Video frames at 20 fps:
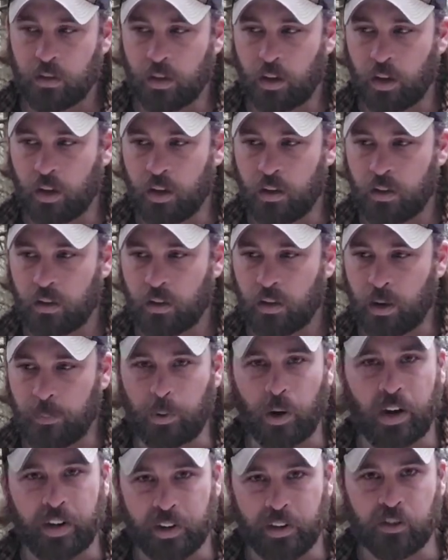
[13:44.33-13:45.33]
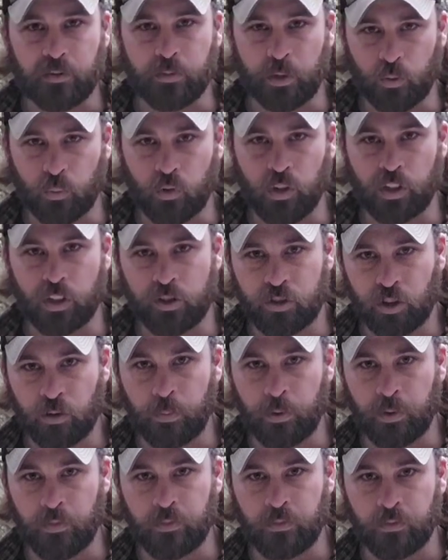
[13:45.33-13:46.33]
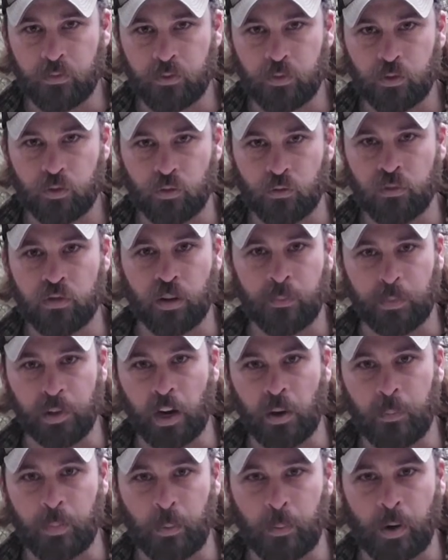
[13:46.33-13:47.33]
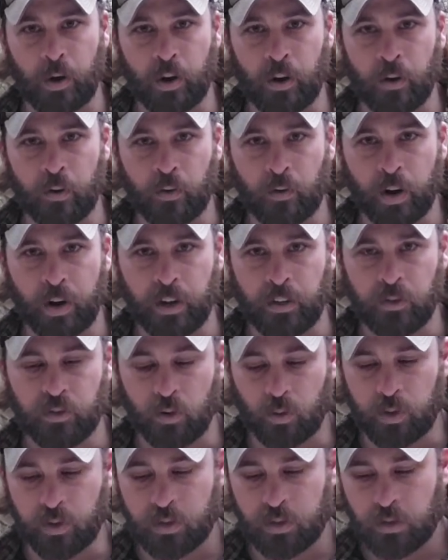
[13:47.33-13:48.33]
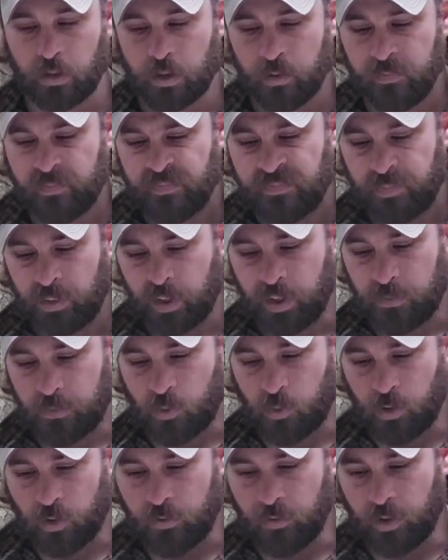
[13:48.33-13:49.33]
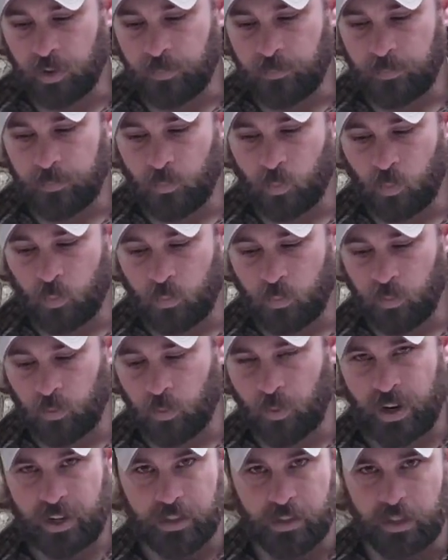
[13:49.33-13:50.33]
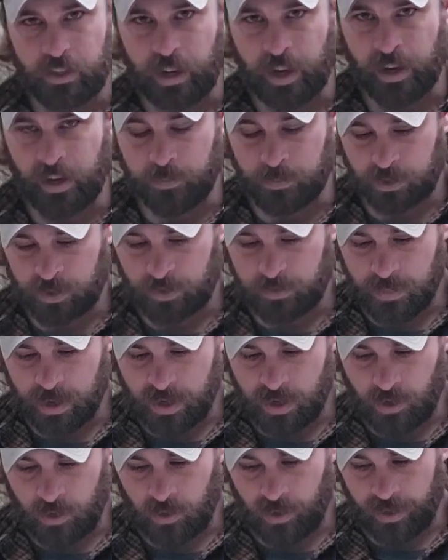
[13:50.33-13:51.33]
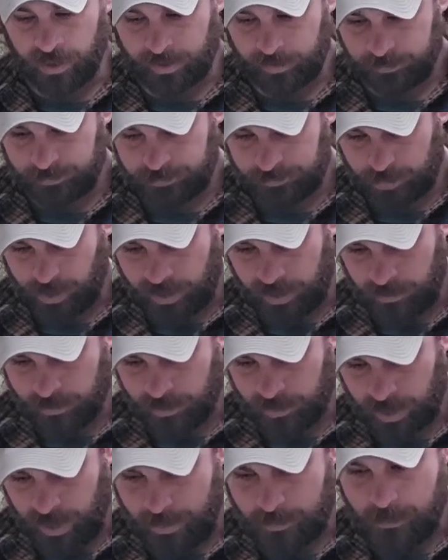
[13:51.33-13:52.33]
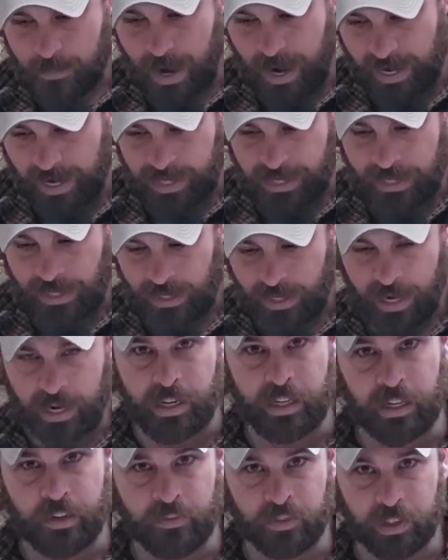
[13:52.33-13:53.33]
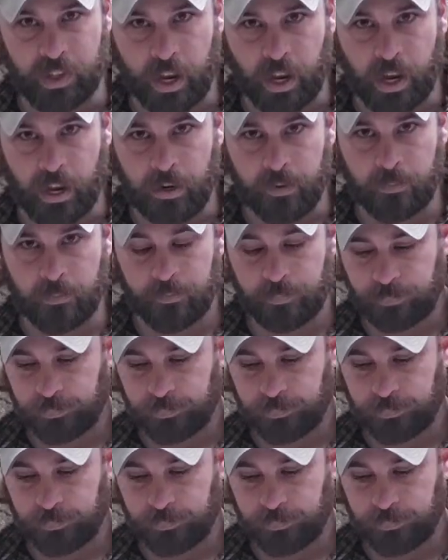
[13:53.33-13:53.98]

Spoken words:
I probably did something really stupid and screwed something up on my own, right? So it's more of the rest of the items to me are like items that I may need on any given day,